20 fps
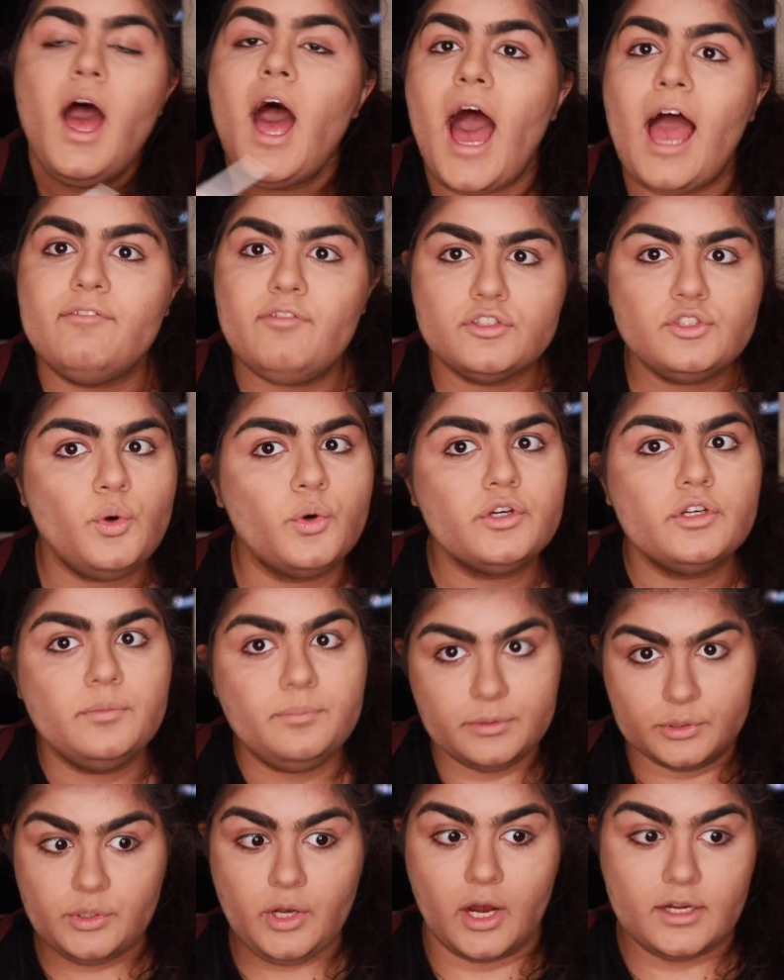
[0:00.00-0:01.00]
I've also ordered
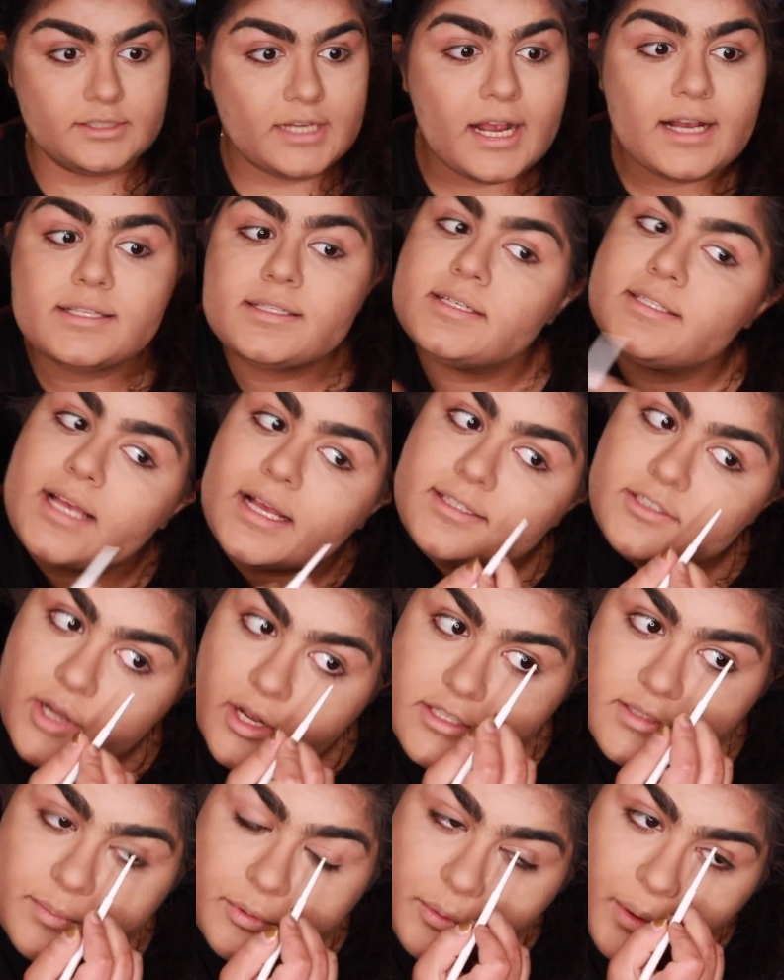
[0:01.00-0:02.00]
blue contacts because Gaston
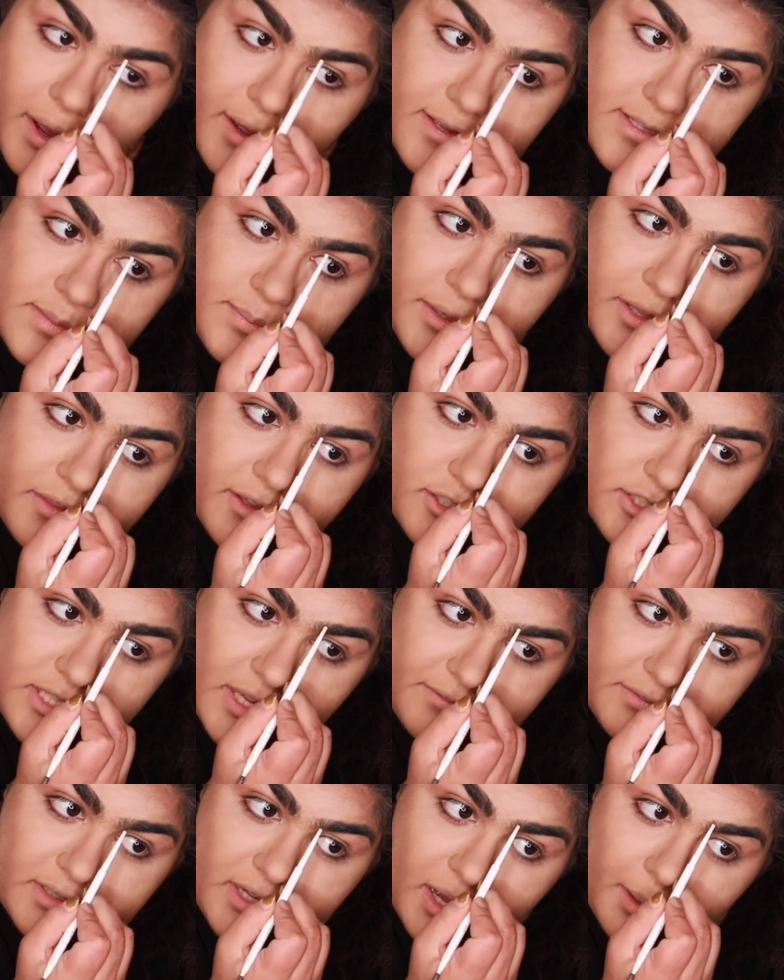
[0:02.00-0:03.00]
has blue eyes, but they just
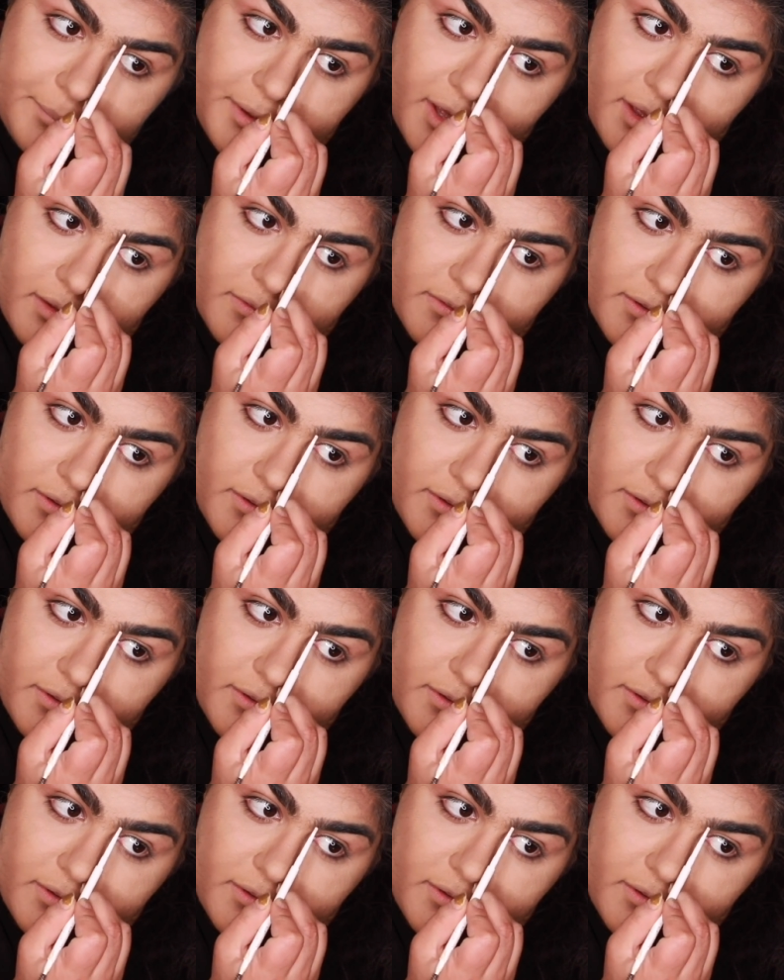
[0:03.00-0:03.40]
haven't come yet.